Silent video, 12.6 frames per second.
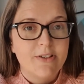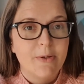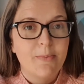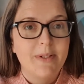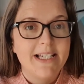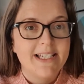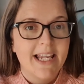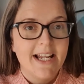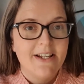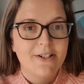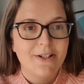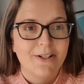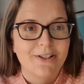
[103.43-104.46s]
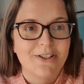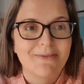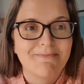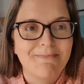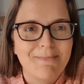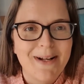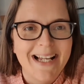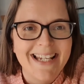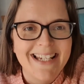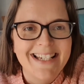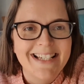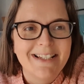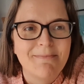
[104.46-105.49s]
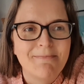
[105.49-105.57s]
So please get in touch. Bye.